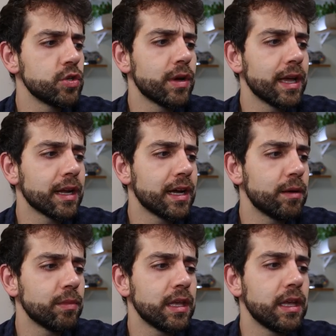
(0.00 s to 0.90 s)
You can
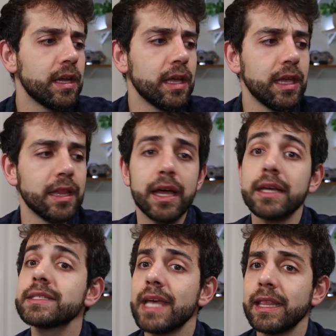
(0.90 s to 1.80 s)
come here in
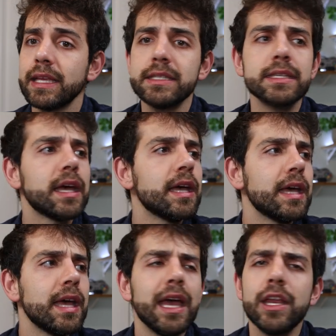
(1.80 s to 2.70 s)
settings
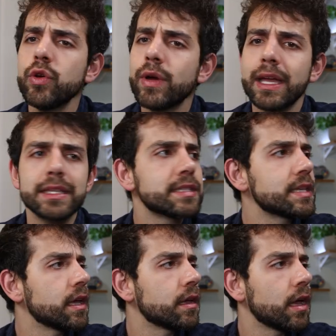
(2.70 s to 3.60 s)
and you can
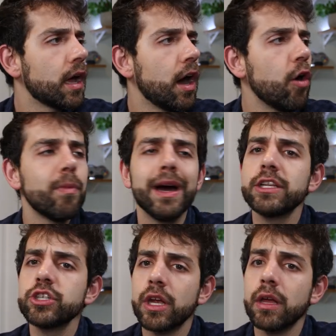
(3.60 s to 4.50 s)
see how
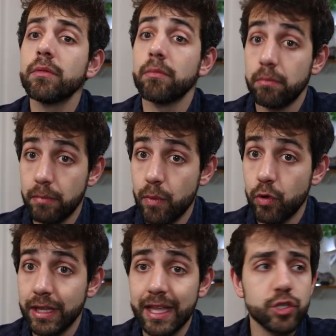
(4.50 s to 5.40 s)
much
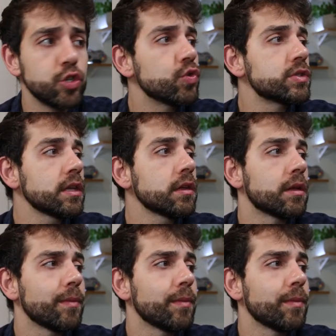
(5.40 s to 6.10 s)
memory that's using.